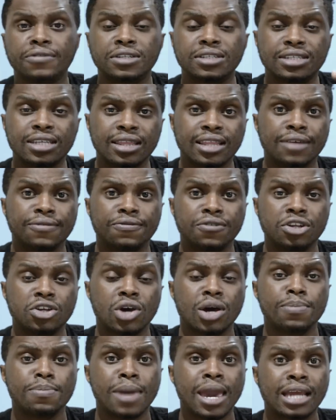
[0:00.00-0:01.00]
haven't seen that
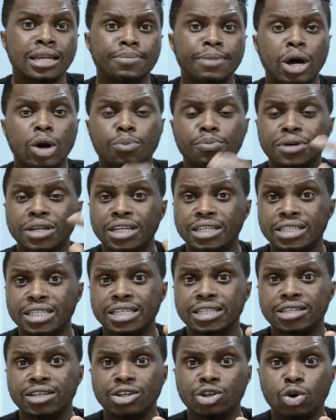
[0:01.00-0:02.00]
video I made about being a
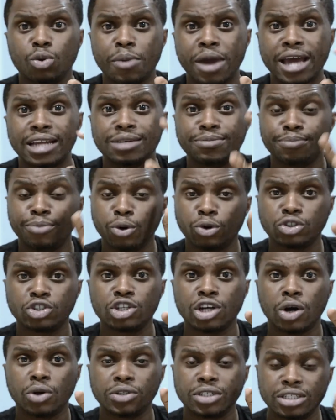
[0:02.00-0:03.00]
digital nomad in
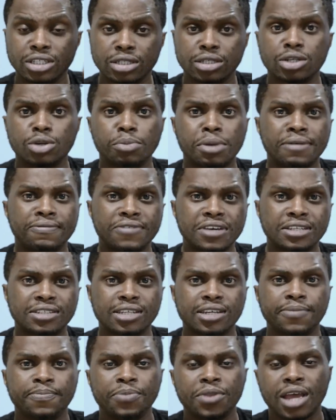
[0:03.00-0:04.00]
Portugal, the digital nomad
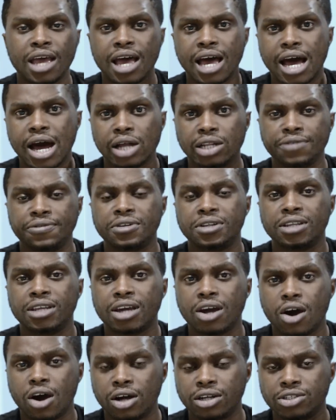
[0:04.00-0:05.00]
visa, I'll leave it in the
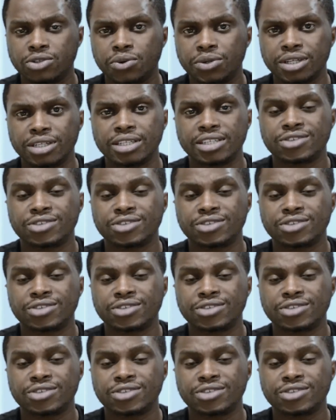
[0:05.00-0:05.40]
cards or in the